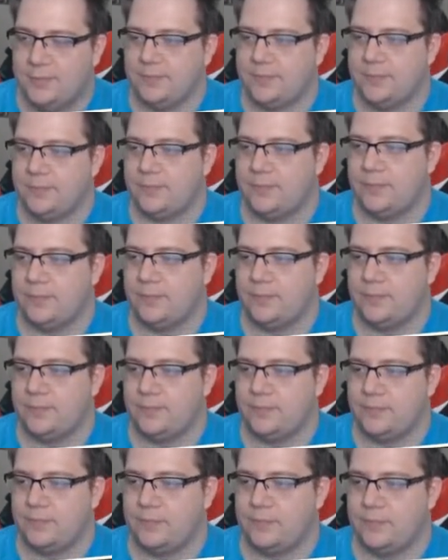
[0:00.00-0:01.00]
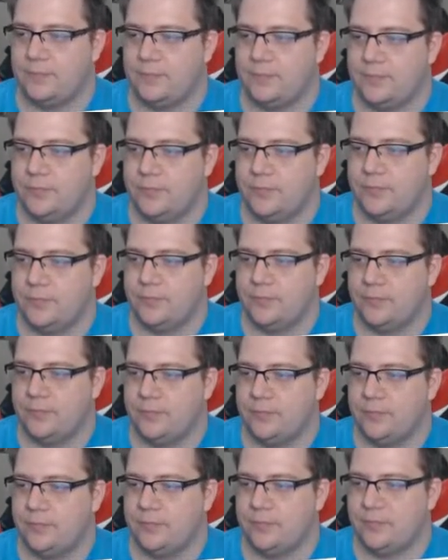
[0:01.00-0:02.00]

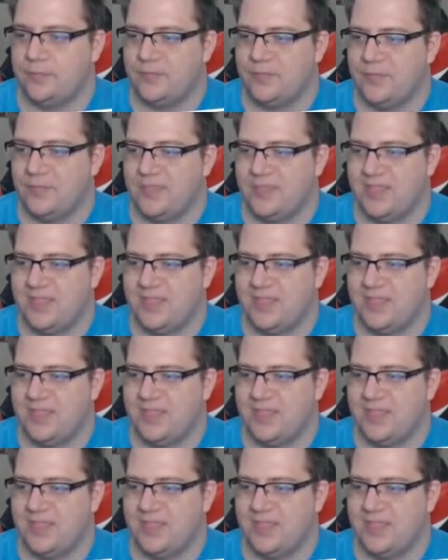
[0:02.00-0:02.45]
(no one is talking)